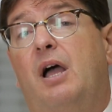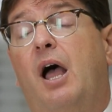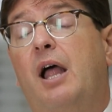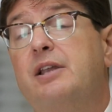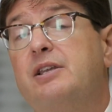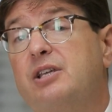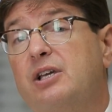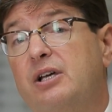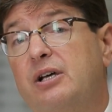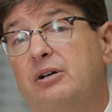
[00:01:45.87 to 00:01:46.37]

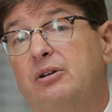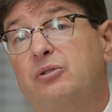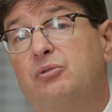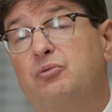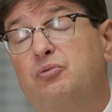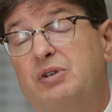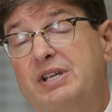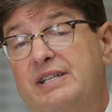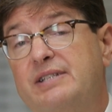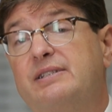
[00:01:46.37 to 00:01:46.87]
Until
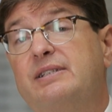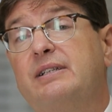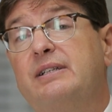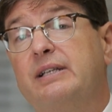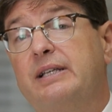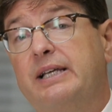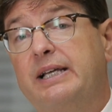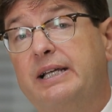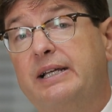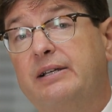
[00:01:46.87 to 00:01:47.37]

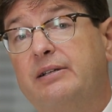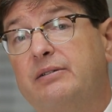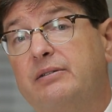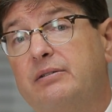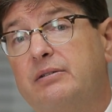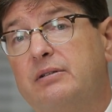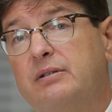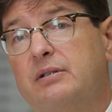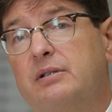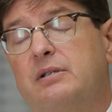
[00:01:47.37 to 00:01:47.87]
recently,
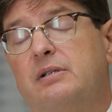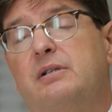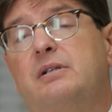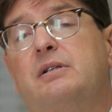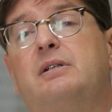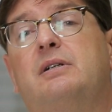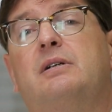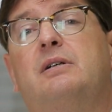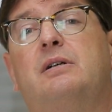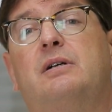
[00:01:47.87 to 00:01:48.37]

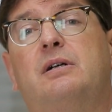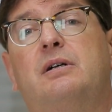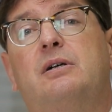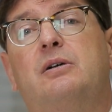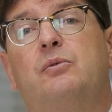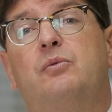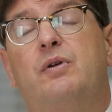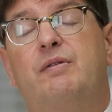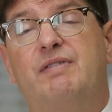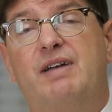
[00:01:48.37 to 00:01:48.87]

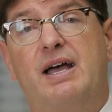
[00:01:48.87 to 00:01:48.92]
we've